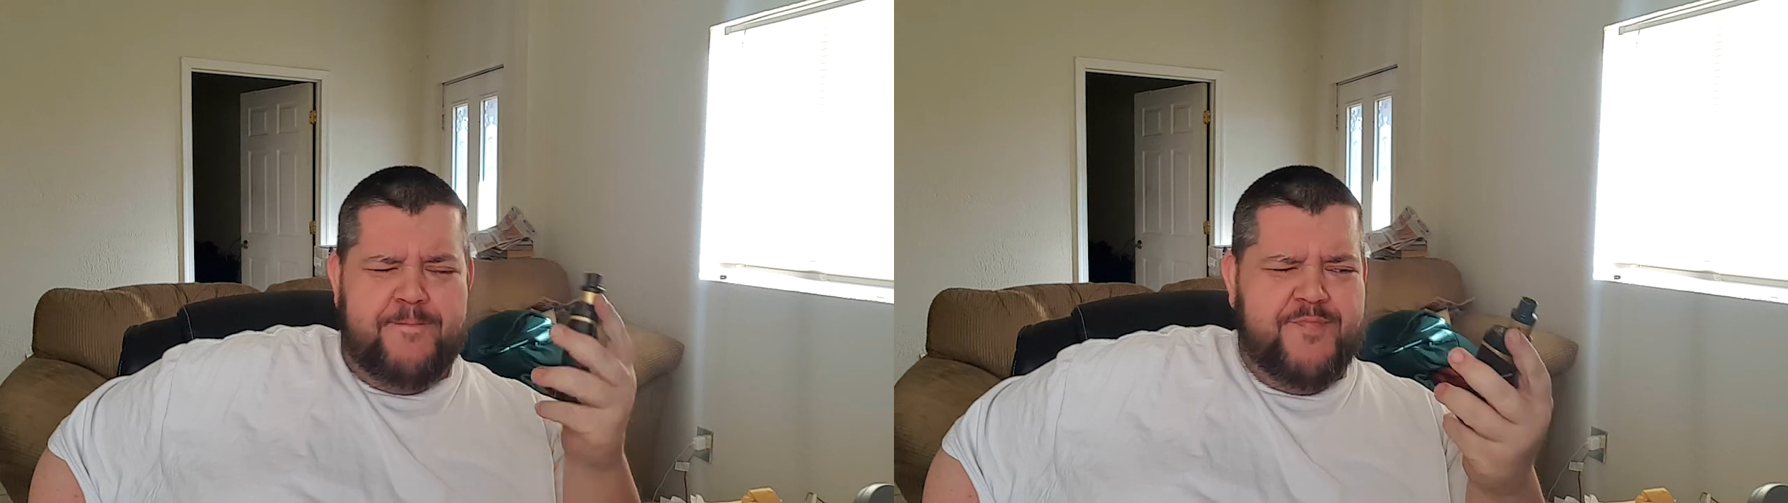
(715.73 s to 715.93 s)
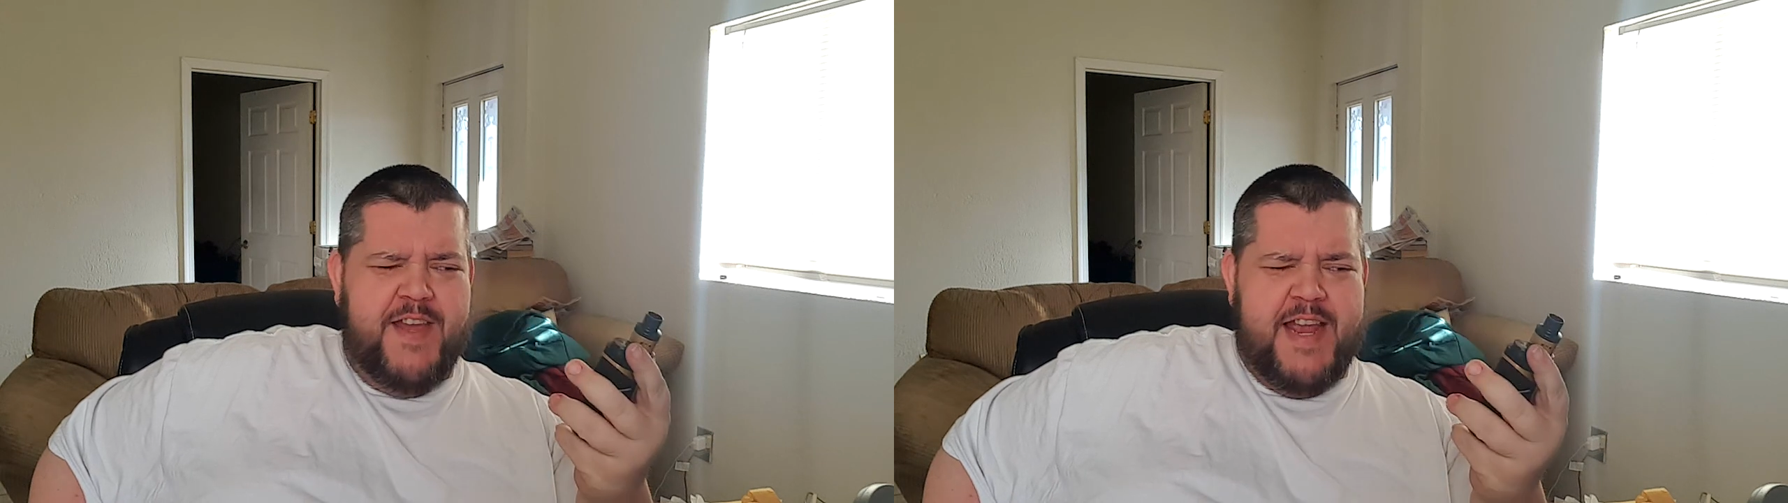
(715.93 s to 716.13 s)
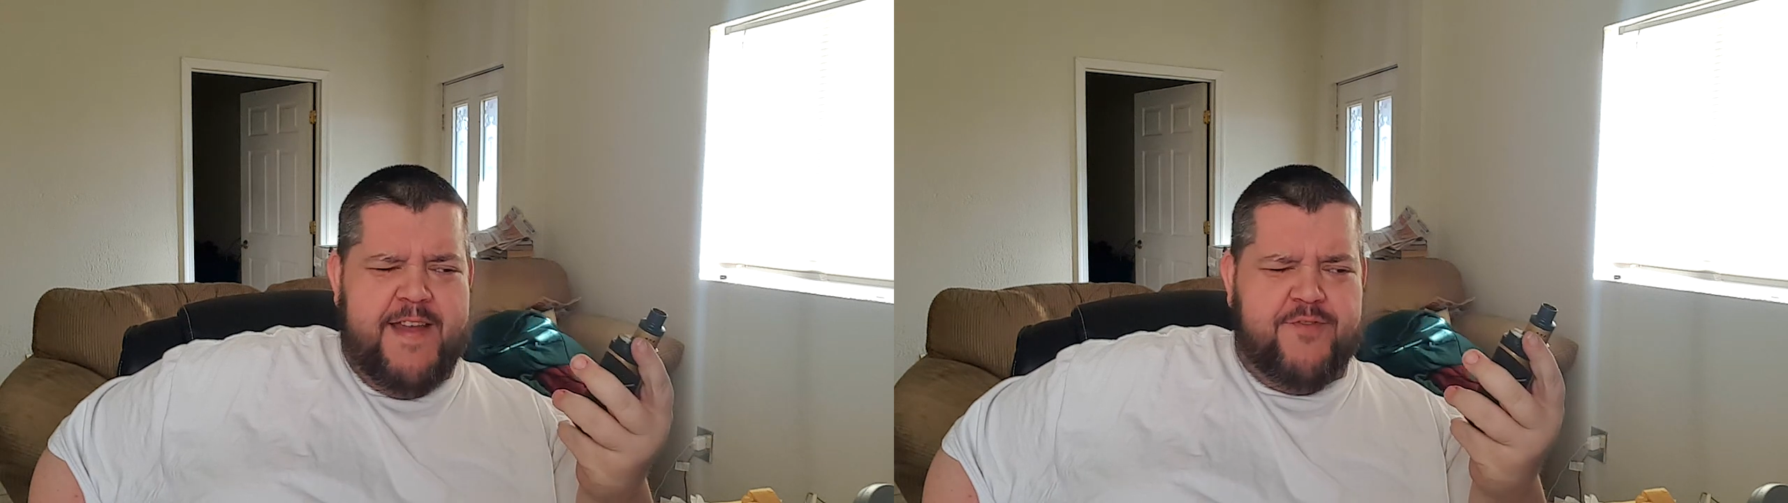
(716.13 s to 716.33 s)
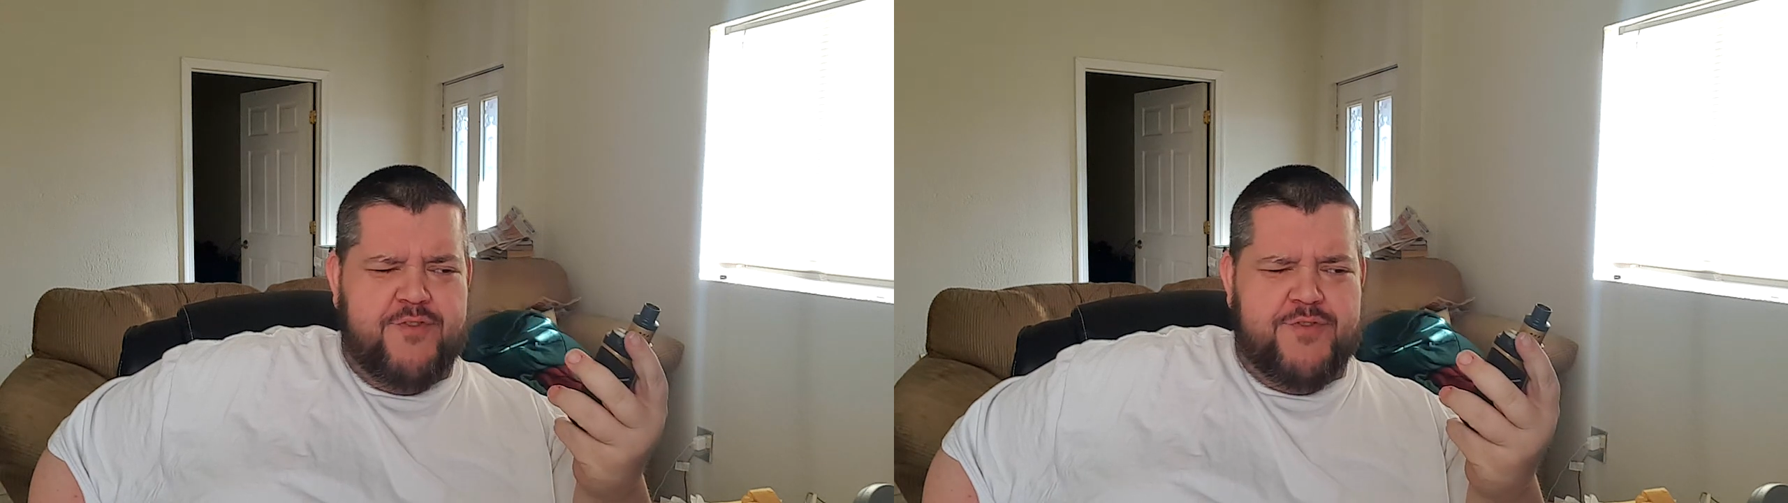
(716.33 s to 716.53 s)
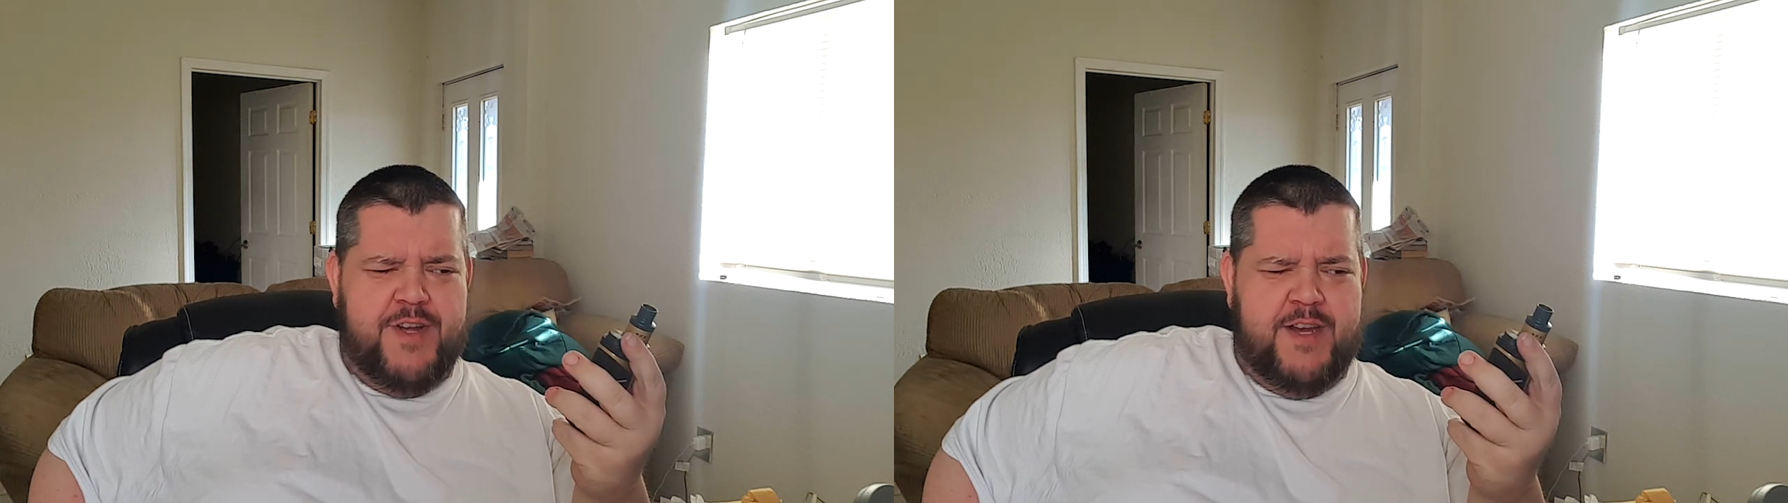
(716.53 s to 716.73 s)
I think
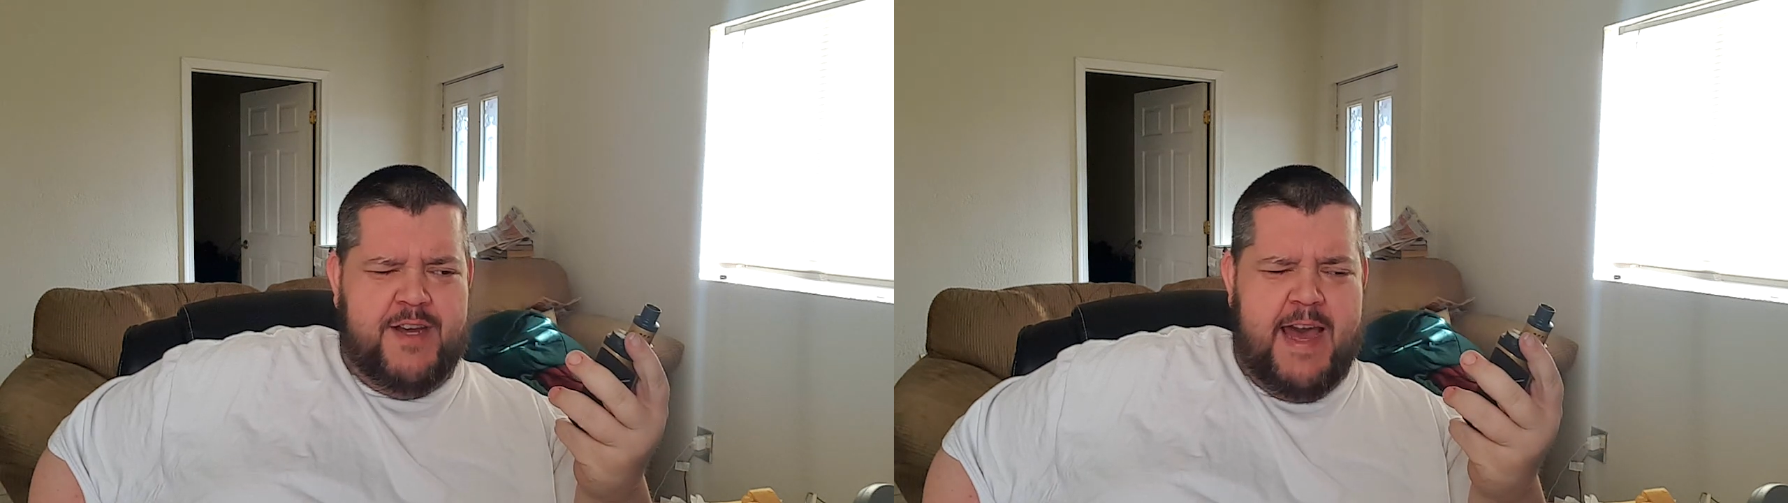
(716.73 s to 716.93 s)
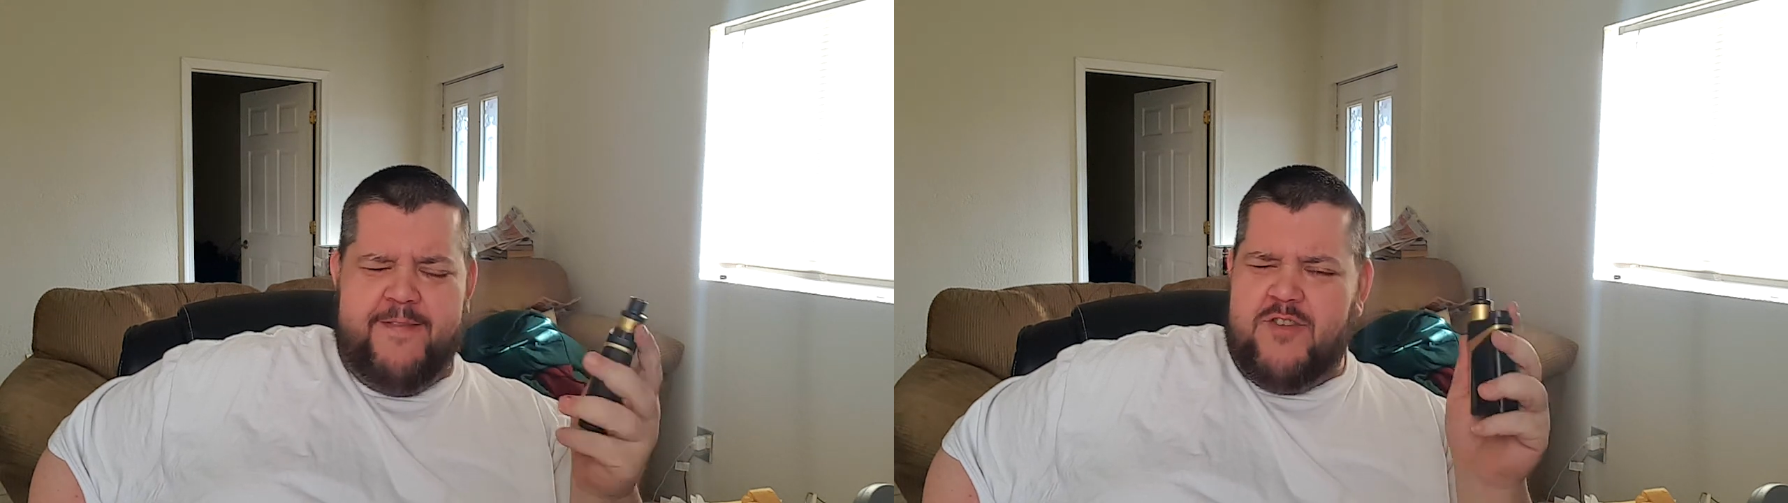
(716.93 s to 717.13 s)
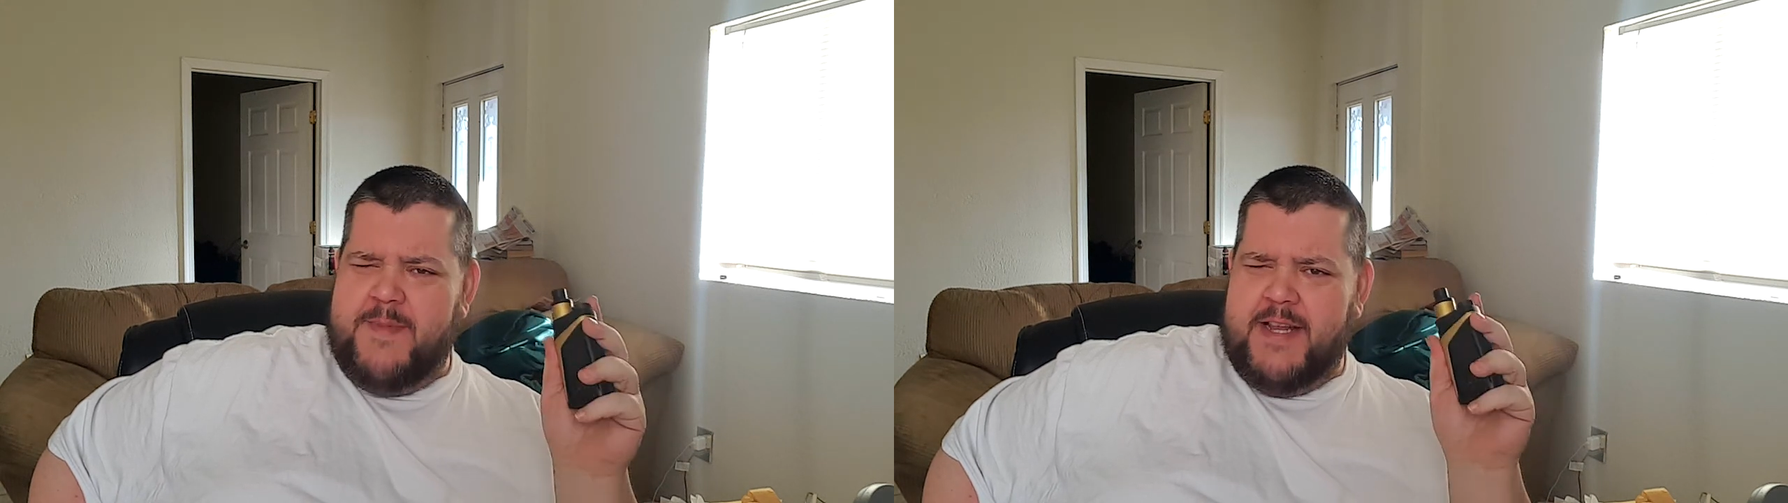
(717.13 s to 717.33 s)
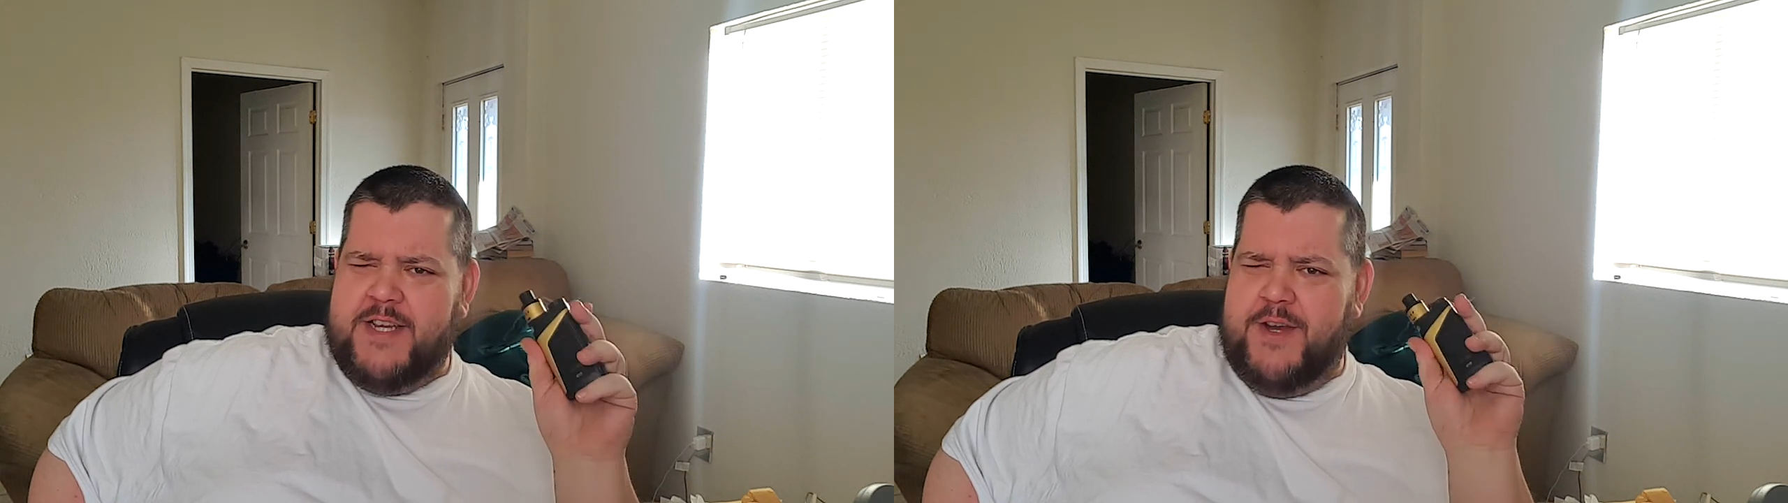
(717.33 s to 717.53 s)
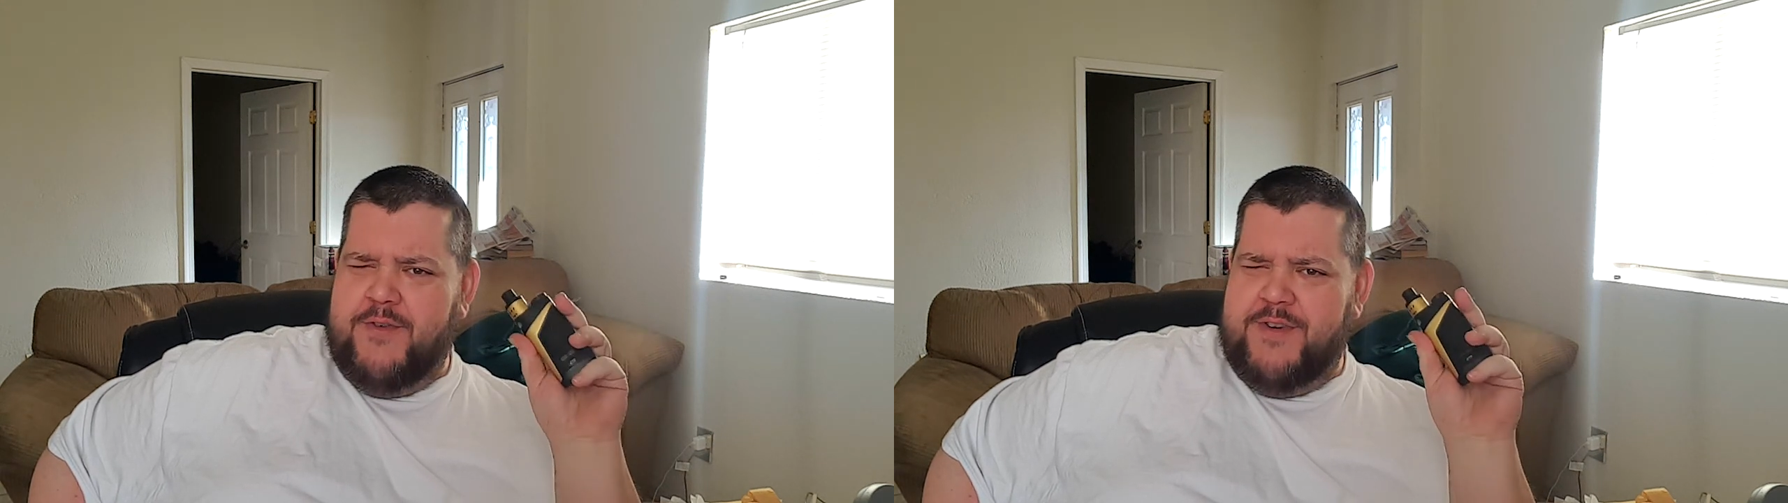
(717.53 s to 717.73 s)
after my code,